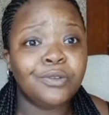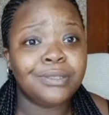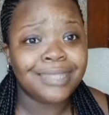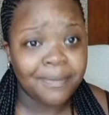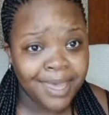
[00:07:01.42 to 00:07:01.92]
your
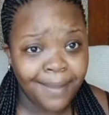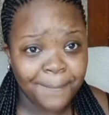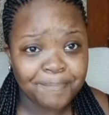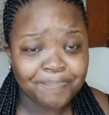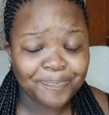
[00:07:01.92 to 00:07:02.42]
summer
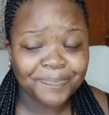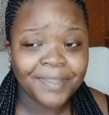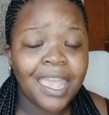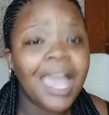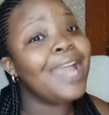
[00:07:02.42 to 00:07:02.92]

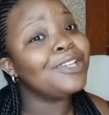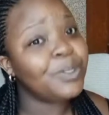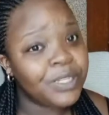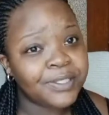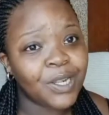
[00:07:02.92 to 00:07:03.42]
and
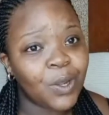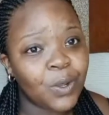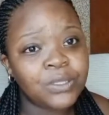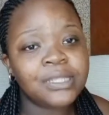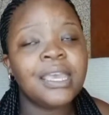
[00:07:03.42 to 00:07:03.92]
your winter
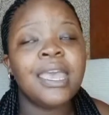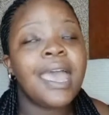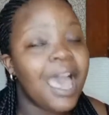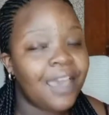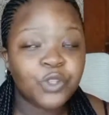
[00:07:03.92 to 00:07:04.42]
clothes.
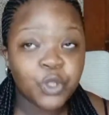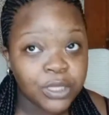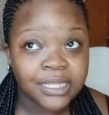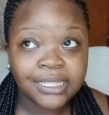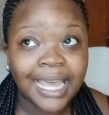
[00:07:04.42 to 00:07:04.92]
Have
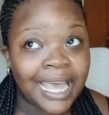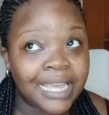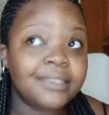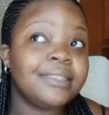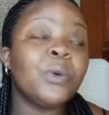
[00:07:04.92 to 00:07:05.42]
jerseys,
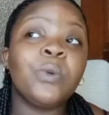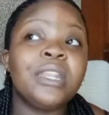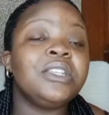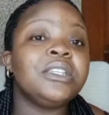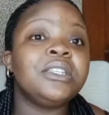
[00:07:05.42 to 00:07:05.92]
guys. The
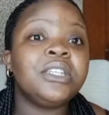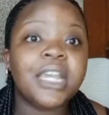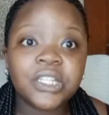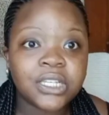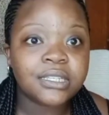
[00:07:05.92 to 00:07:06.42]
weather just
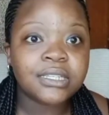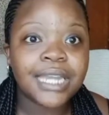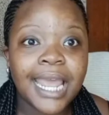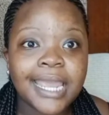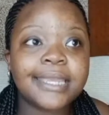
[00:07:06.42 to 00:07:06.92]
changes
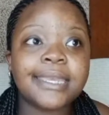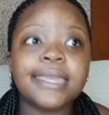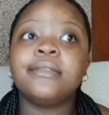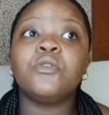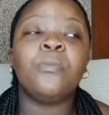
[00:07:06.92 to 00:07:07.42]
like
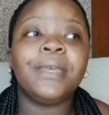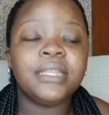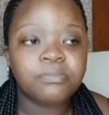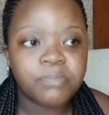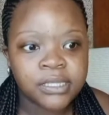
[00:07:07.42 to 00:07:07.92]

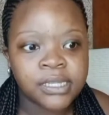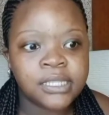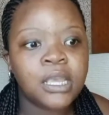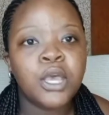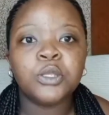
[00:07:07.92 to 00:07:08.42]
nobody's
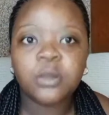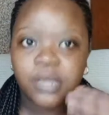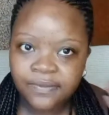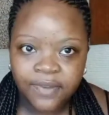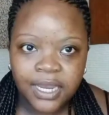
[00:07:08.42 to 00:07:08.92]
business, so
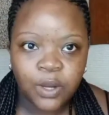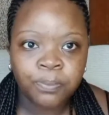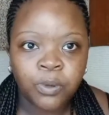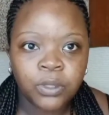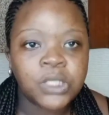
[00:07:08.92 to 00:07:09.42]
it is very
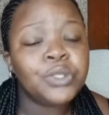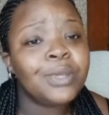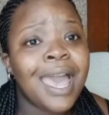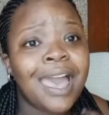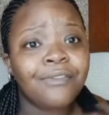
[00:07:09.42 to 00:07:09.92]
important
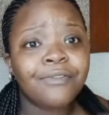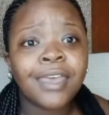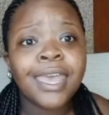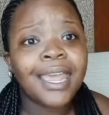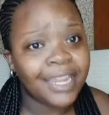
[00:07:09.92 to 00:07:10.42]
to have
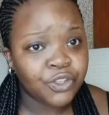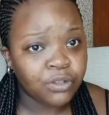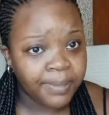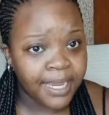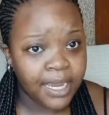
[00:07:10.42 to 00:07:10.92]
an
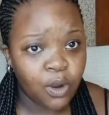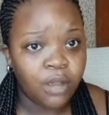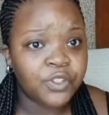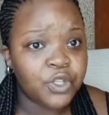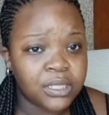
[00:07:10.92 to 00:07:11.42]
extra pair
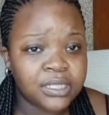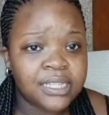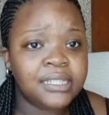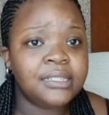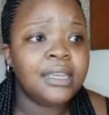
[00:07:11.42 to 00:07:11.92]
of
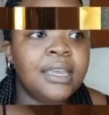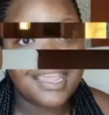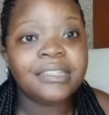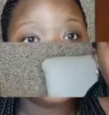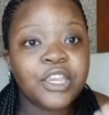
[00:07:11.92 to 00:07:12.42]
jerseys.
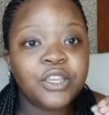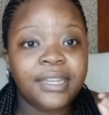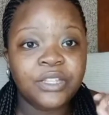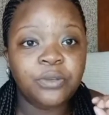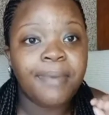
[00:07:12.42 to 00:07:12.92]
Next thing you
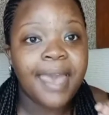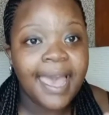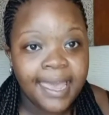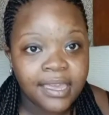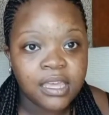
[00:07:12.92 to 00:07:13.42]
need to
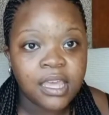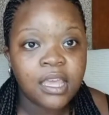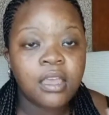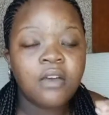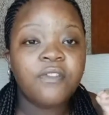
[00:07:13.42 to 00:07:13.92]
pack
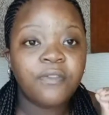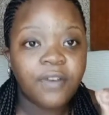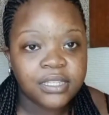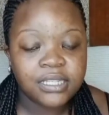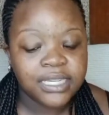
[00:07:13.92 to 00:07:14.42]
for
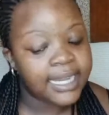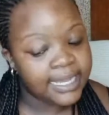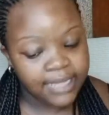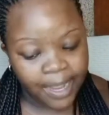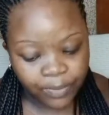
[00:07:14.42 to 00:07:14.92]
varsity,
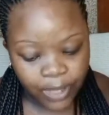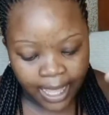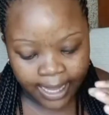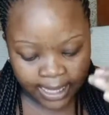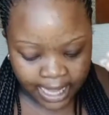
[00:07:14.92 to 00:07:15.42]
guys,
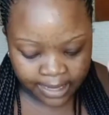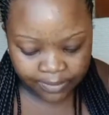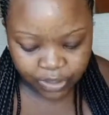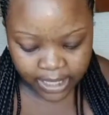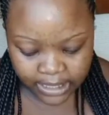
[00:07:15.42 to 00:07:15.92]

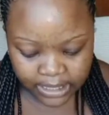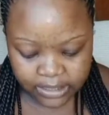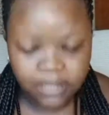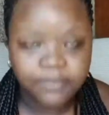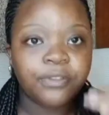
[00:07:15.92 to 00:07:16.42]
I'm trying to
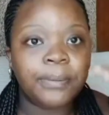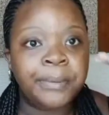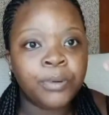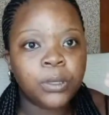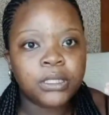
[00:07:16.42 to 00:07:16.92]
list them from
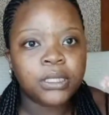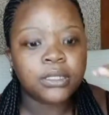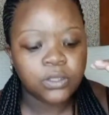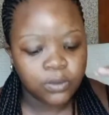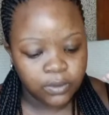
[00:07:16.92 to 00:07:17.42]

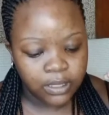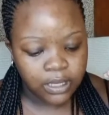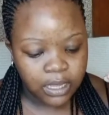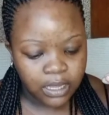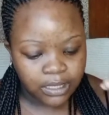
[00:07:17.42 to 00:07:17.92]
important to
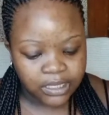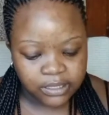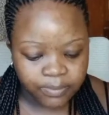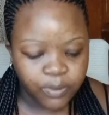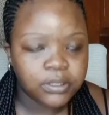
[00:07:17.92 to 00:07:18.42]

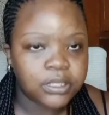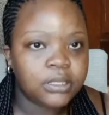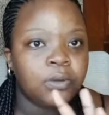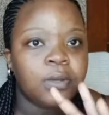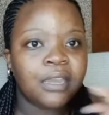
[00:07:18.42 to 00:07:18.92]
least
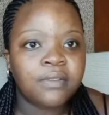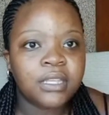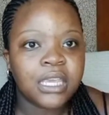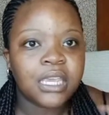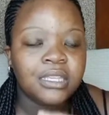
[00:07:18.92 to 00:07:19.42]
important, though
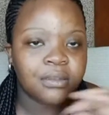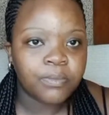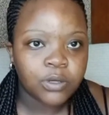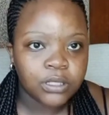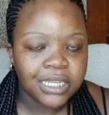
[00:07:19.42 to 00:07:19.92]
everything is
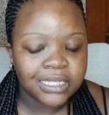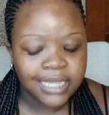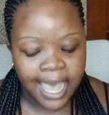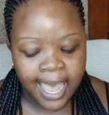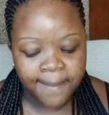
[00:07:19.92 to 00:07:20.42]
important.
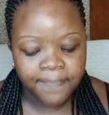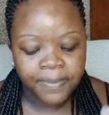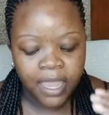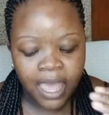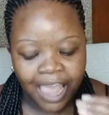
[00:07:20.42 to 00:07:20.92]

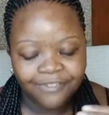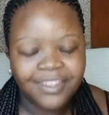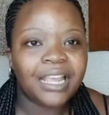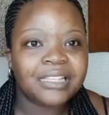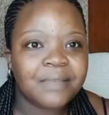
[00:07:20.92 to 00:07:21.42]
I
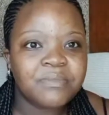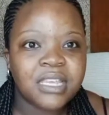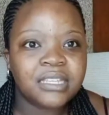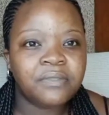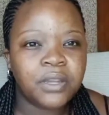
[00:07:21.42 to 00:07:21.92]
feel like some
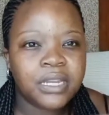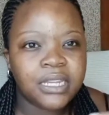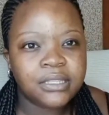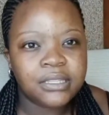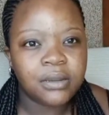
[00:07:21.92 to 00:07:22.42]
things are very
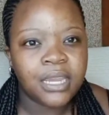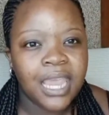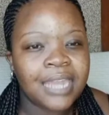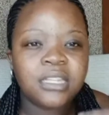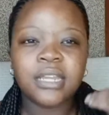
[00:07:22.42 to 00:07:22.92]
necessary,
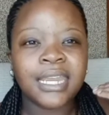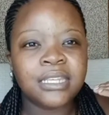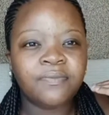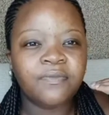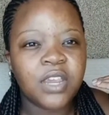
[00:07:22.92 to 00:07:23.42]
and it
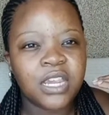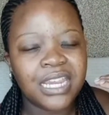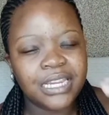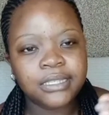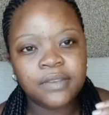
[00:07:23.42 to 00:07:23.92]
is
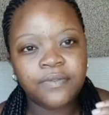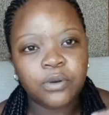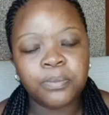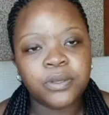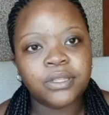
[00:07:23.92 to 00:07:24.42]
very easy for
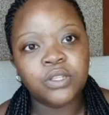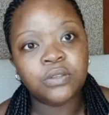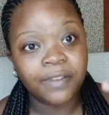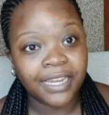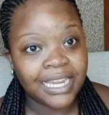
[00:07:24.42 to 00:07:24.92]
a person
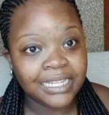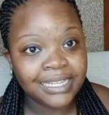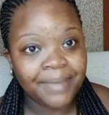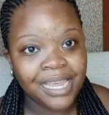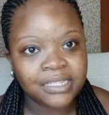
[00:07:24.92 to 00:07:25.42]
to forget
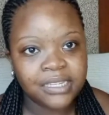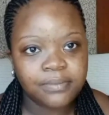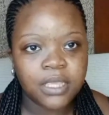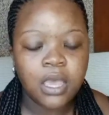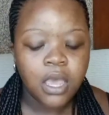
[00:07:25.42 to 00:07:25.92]
some items.